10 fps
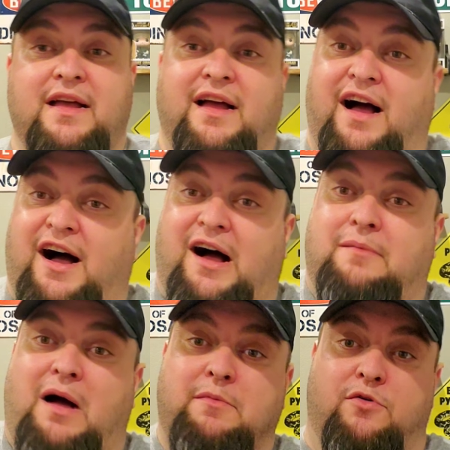
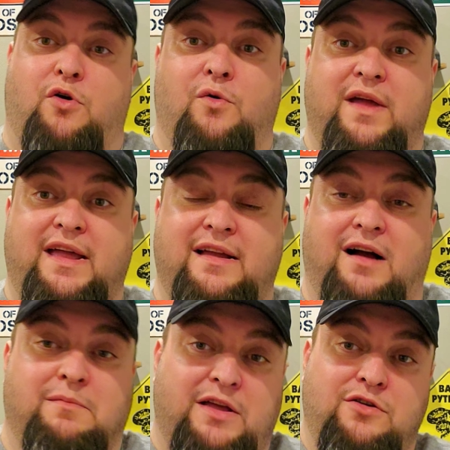I'm growing
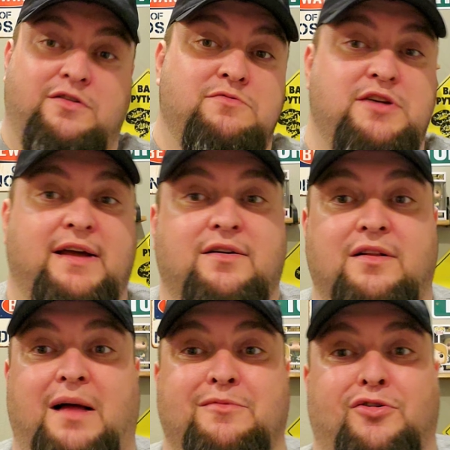on my YouTube
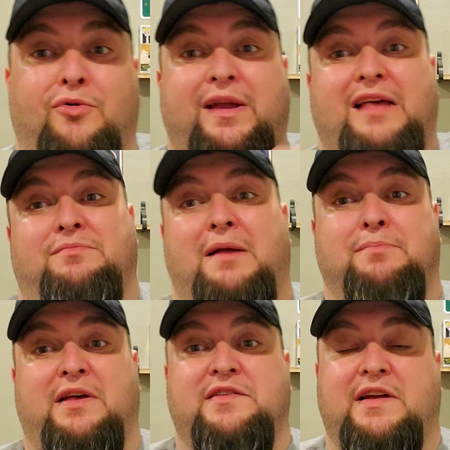channel. I'm growing as my
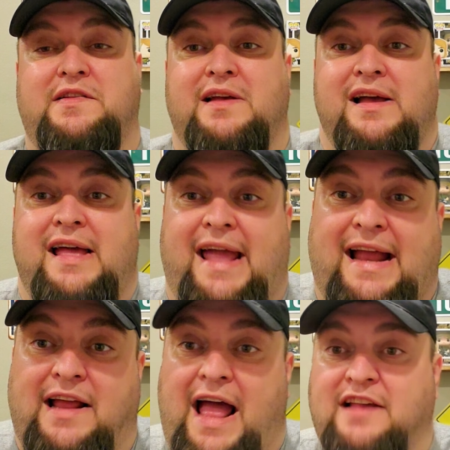business,
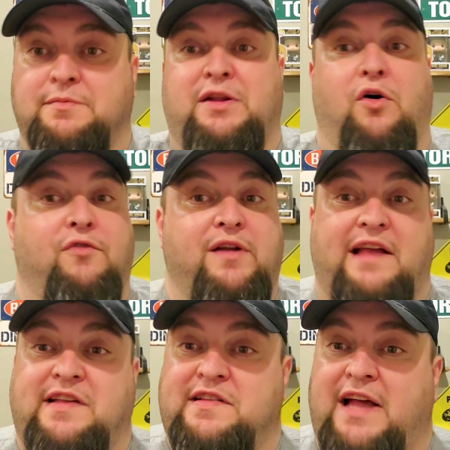and it hasn't been an
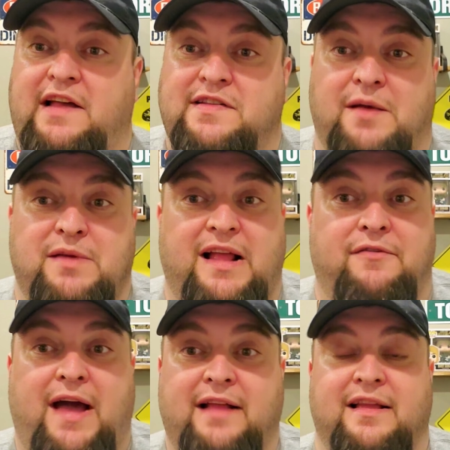overnight success. I mean,
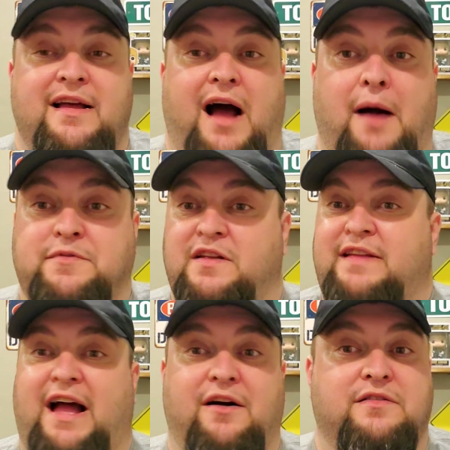I've had ups and
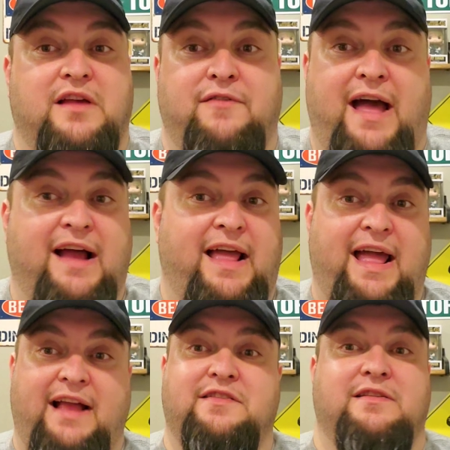downs. I've had
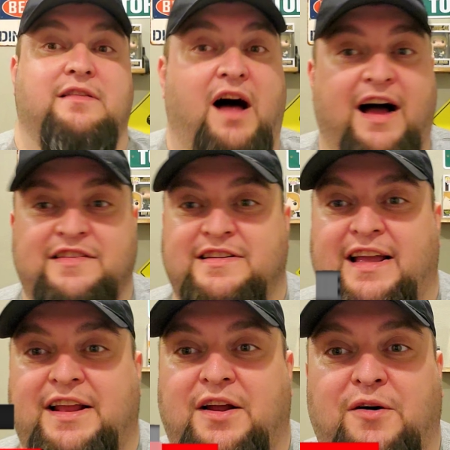eggs lost.
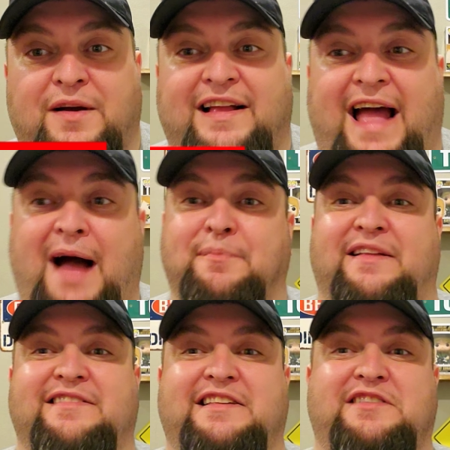You know, it
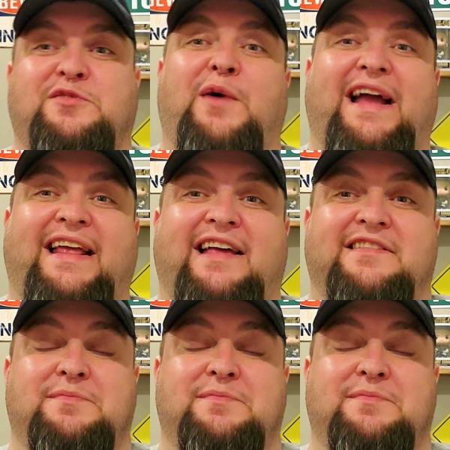happens. It's just the way it is.